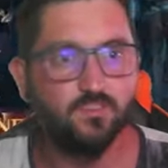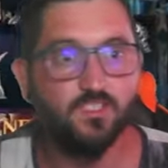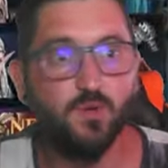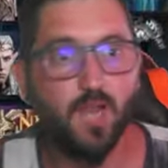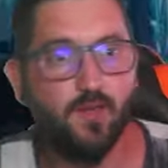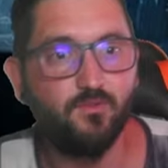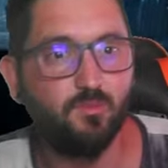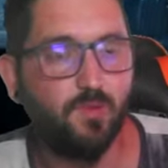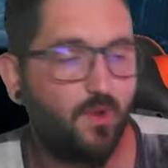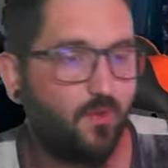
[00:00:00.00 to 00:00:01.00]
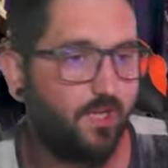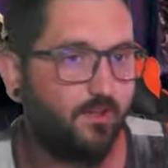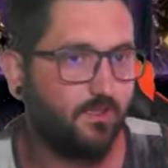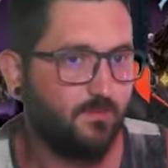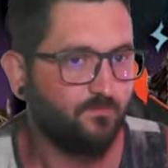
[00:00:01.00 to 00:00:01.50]
see what I have to play
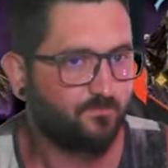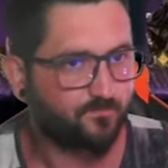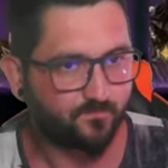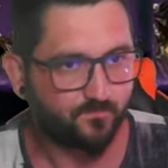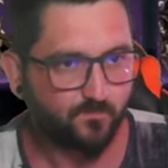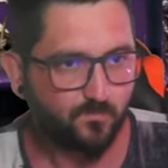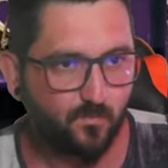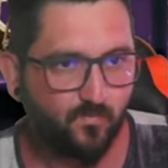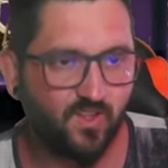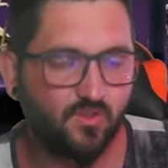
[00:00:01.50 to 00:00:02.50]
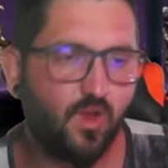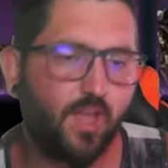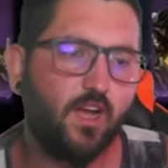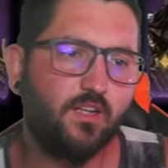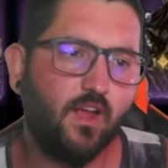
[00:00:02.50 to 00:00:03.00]
with. So I
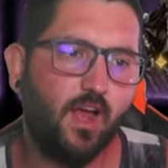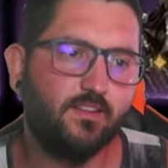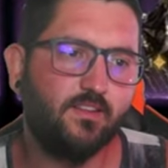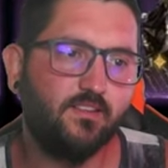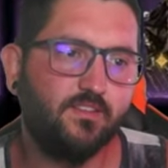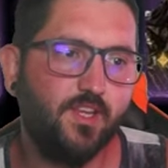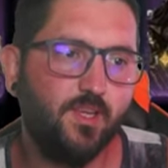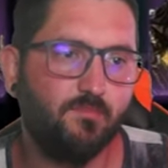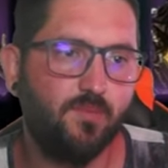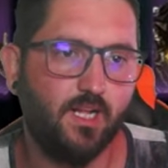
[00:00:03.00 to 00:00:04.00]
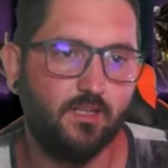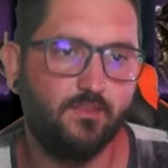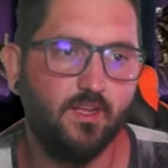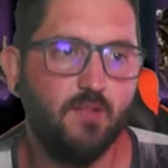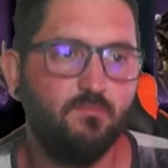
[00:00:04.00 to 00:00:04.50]
kind of had this team
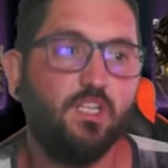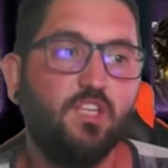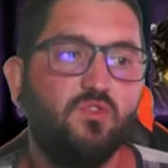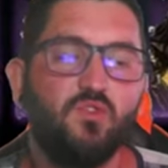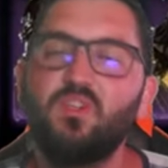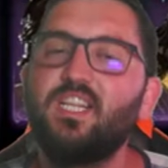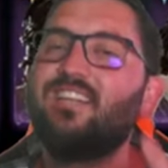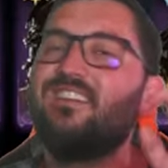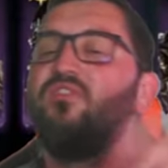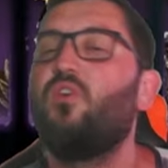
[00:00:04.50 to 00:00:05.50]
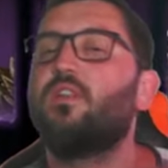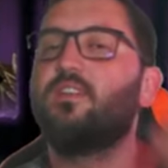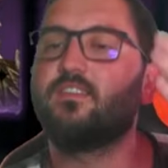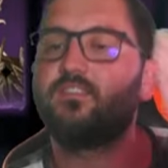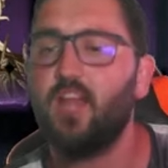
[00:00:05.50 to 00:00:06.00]
built, but this was what I did
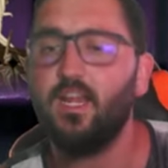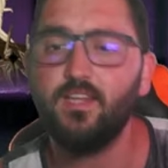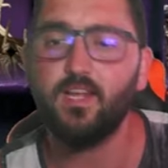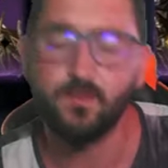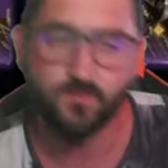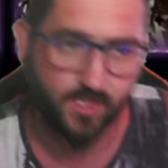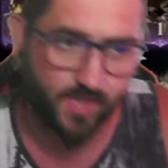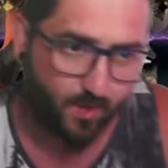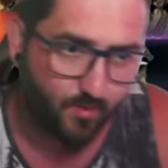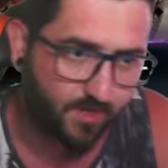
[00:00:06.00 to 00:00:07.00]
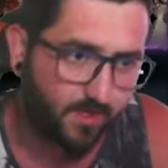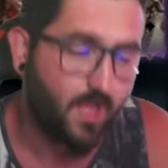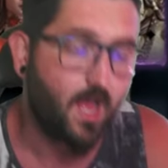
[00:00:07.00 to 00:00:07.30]
Vortex at the end of the day with.